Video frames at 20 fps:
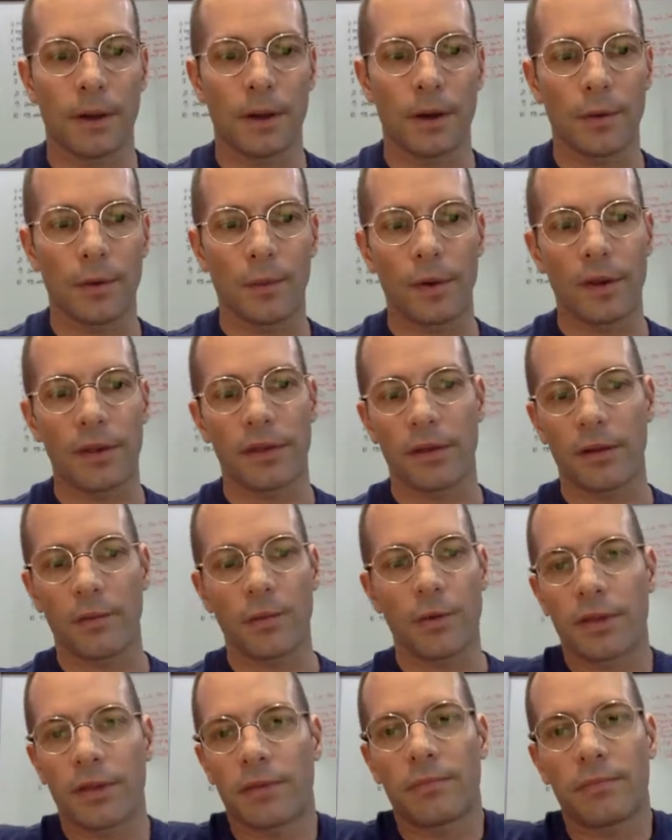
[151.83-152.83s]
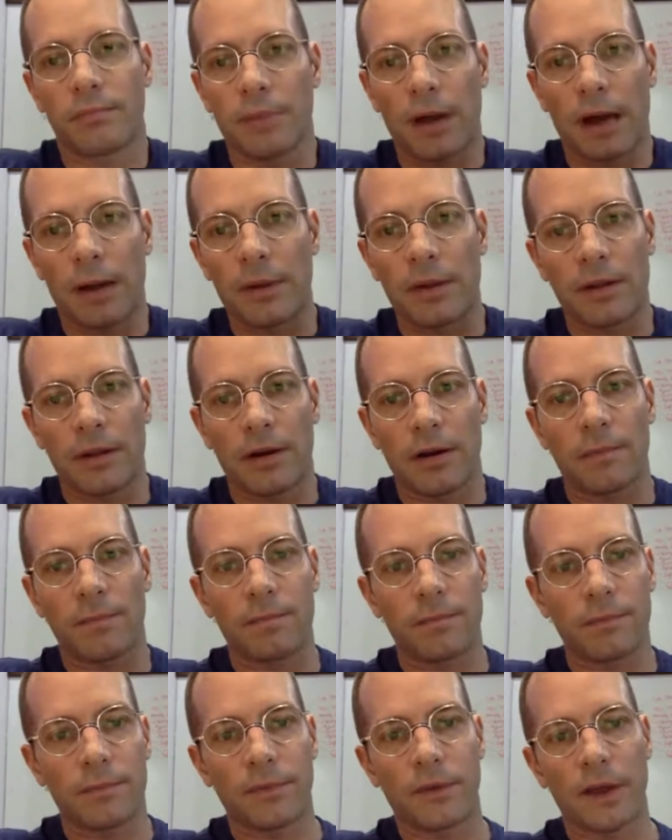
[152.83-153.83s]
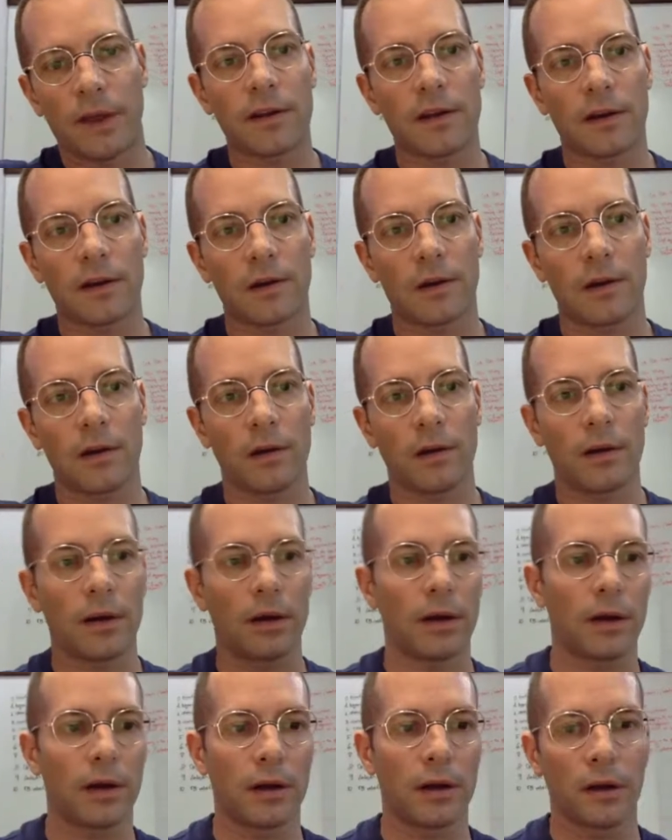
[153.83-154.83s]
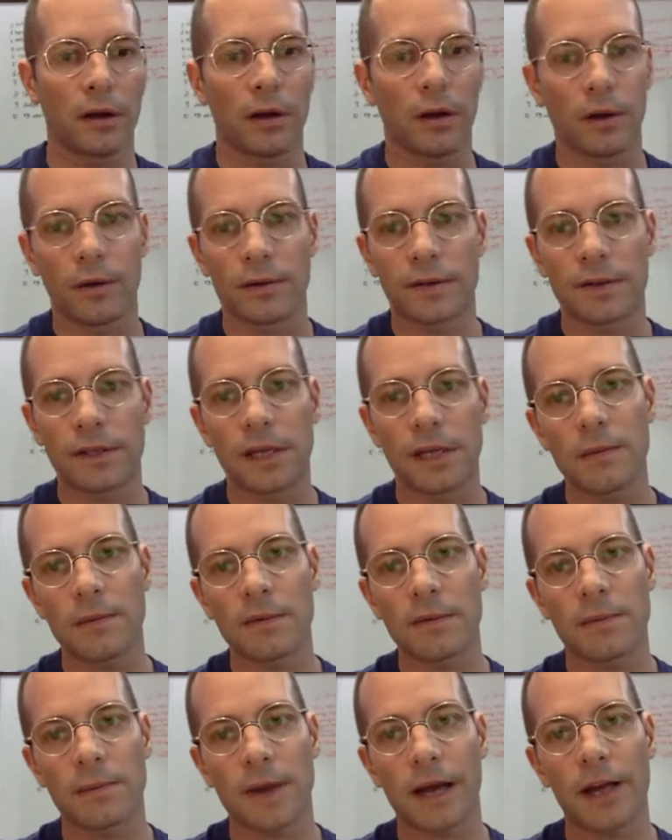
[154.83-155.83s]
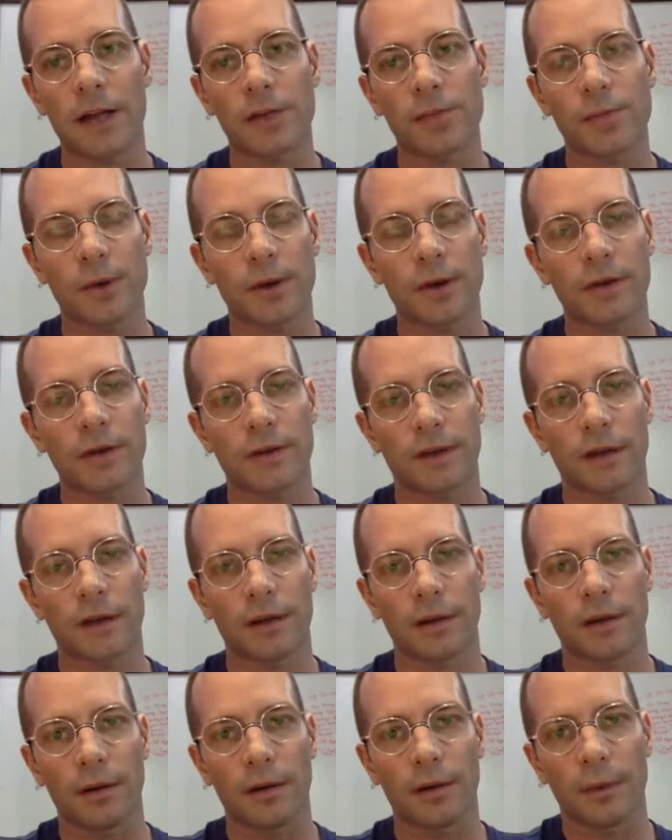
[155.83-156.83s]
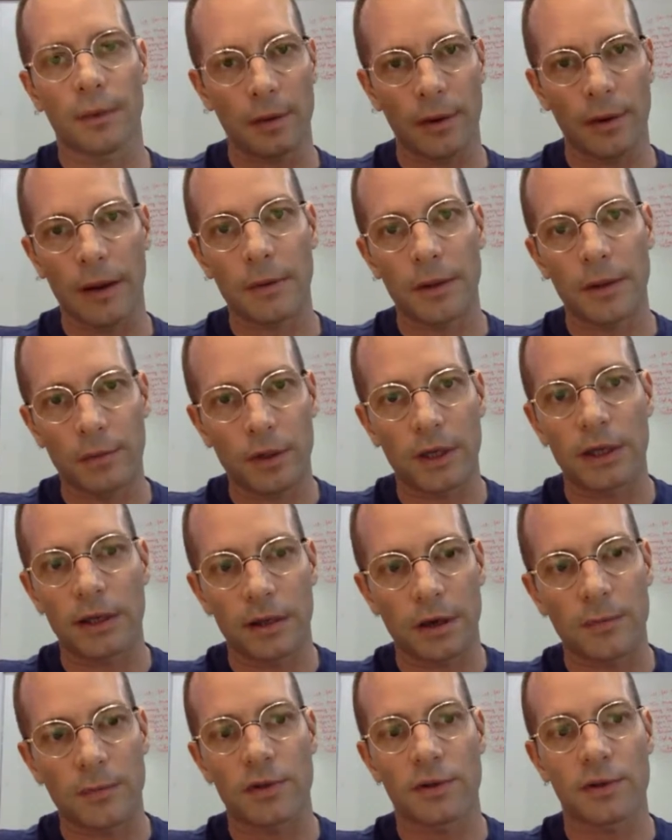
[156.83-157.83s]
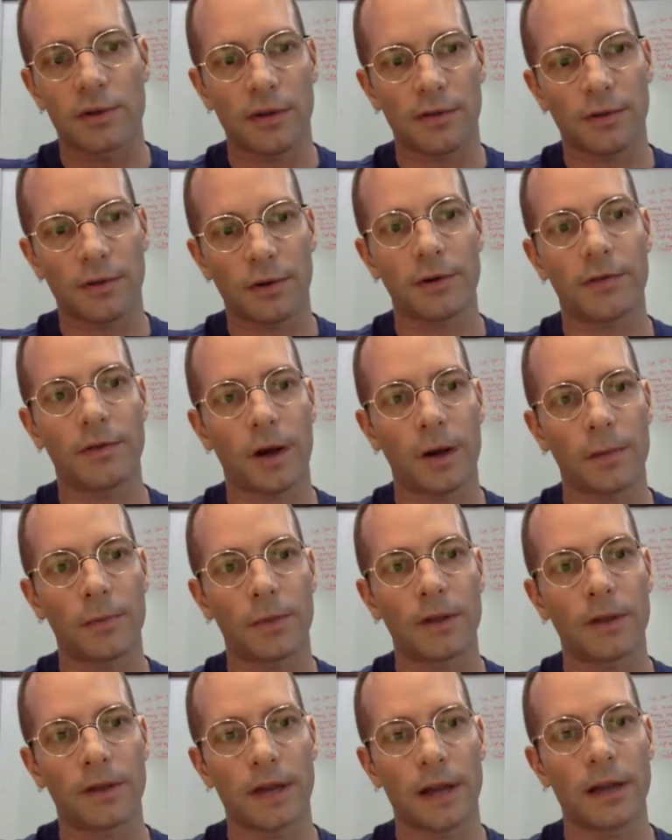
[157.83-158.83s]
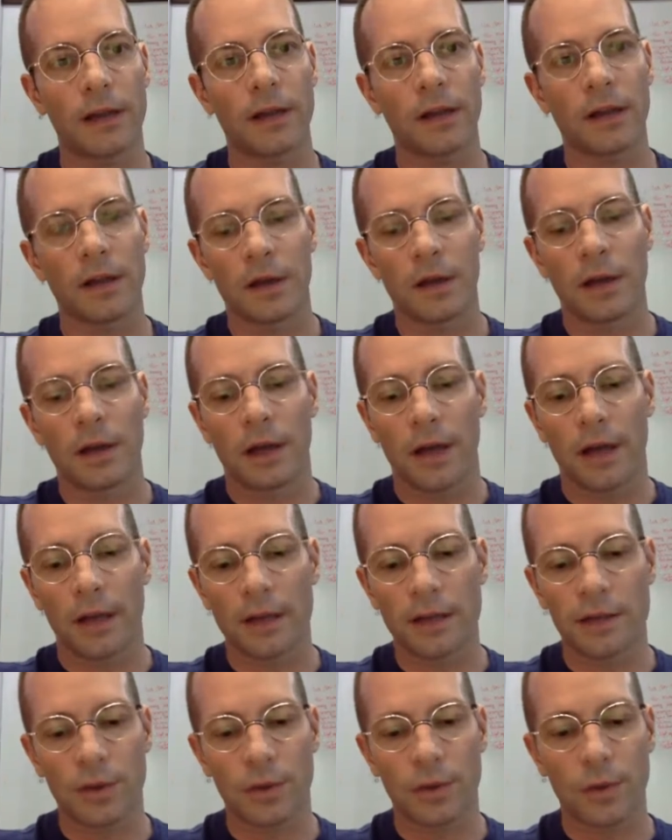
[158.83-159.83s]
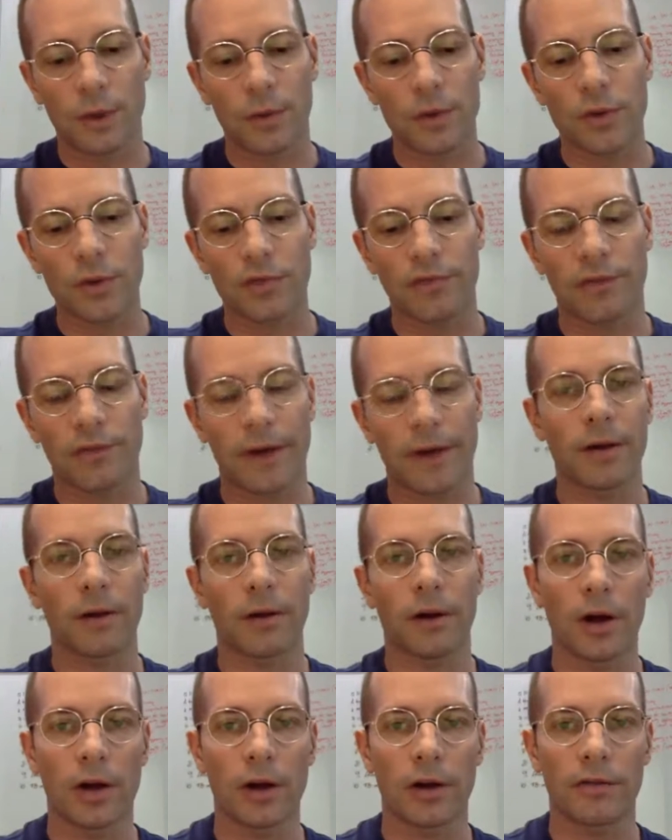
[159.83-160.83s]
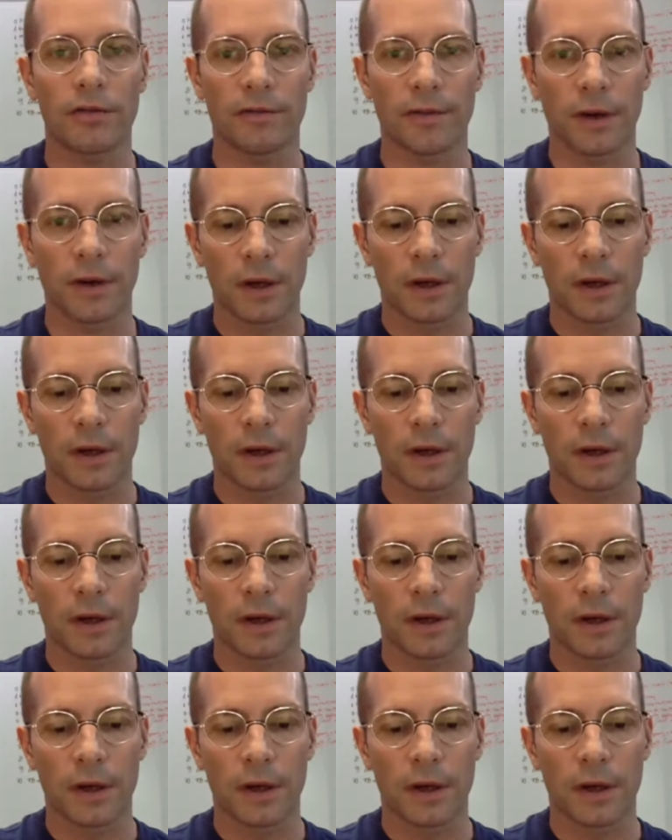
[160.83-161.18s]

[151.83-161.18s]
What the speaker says: with their technical teams management, and when it comes to software development, and so we also find a lot of